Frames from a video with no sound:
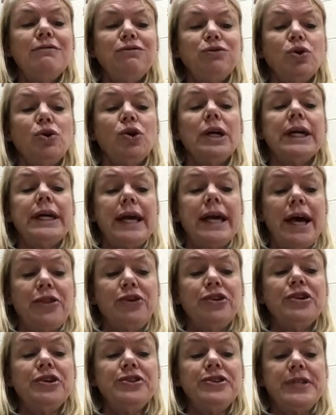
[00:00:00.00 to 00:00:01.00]
Flora
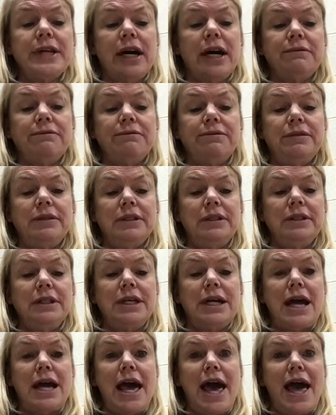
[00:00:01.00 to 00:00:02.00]
gathered herself
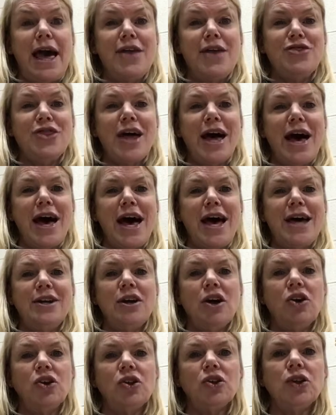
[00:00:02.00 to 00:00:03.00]
and
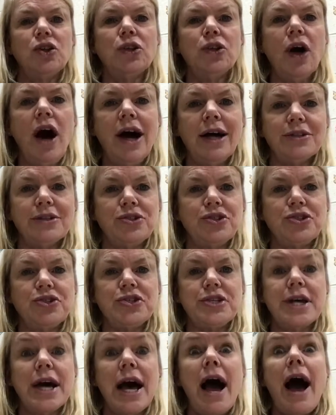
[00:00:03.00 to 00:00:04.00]
then
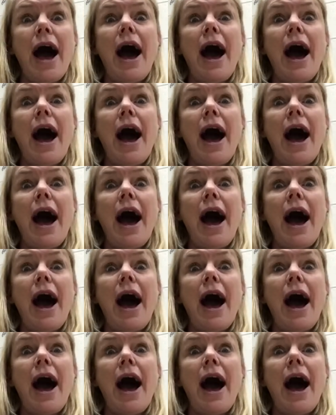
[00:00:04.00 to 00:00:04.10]
launched.